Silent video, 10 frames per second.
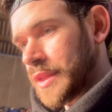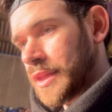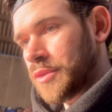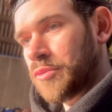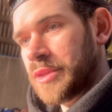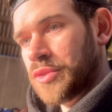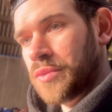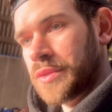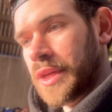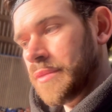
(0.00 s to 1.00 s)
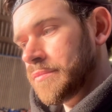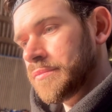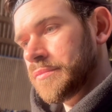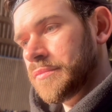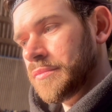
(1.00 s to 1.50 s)
they can all be torqued up,
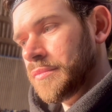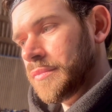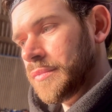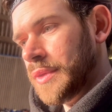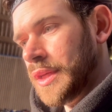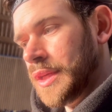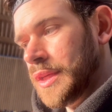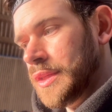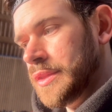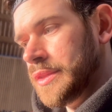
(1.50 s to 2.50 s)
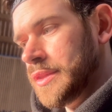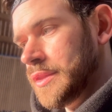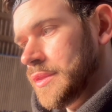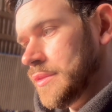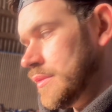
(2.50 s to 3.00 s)
and
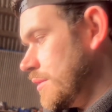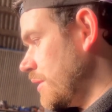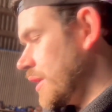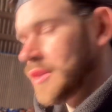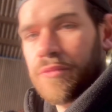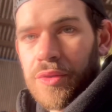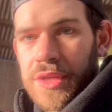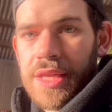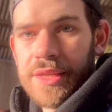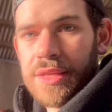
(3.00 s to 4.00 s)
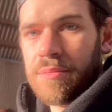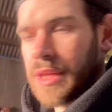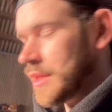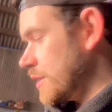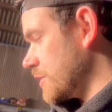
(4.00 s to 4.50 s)
I can rotate the
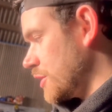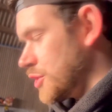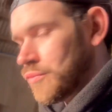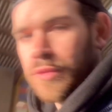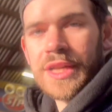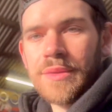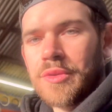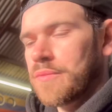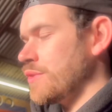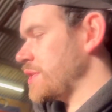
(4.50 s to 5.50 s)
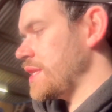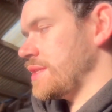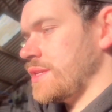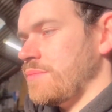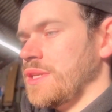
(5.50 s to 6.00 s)
assembly, because I just really want to rotate the
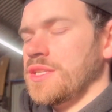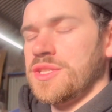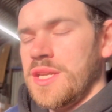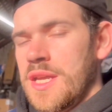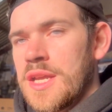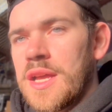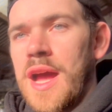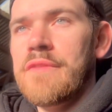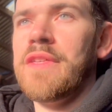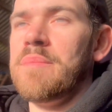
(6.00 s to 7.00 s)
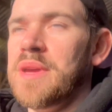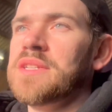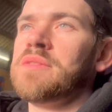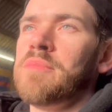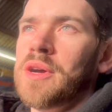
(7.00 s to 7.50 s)
assembly and just have that
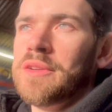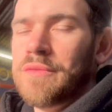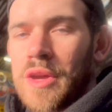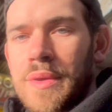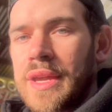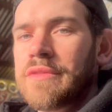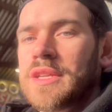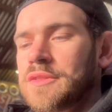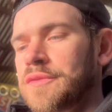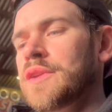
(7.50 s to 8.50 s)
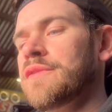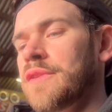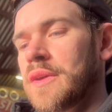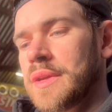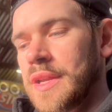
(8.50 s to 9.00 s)
peace of mind of knowing everything's free
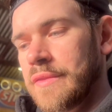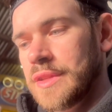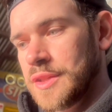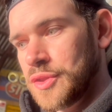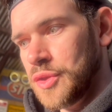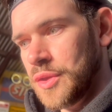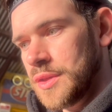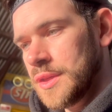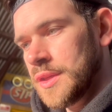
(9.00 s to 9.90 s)
flowing and everything's good.